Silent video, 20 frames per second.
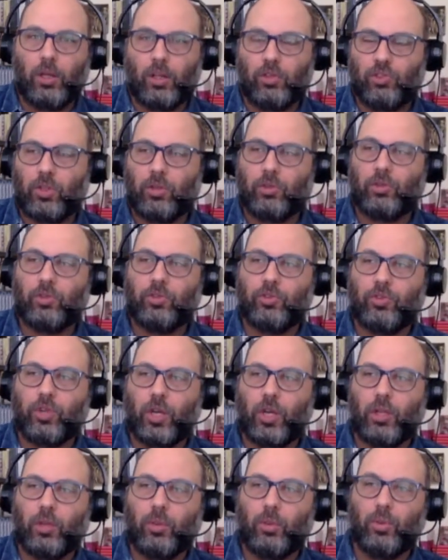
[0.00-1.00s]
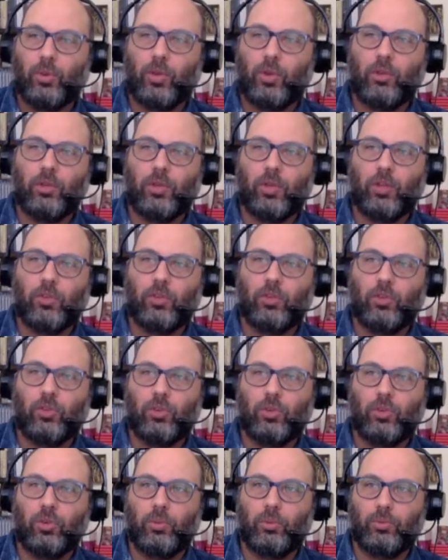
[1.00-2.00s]
general strike, the point of it is
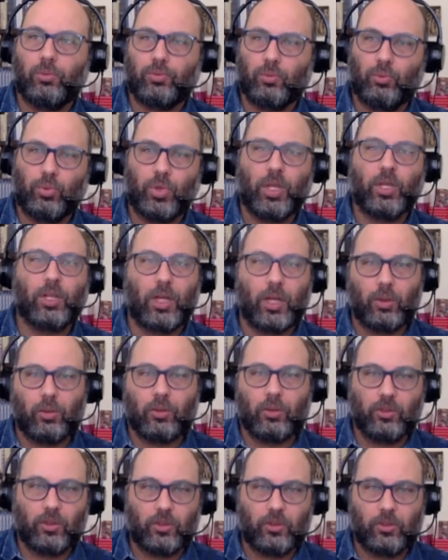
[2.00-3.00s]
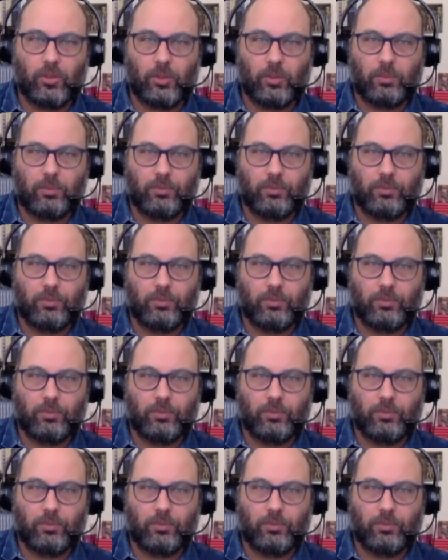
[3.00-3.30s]
to bring down the system.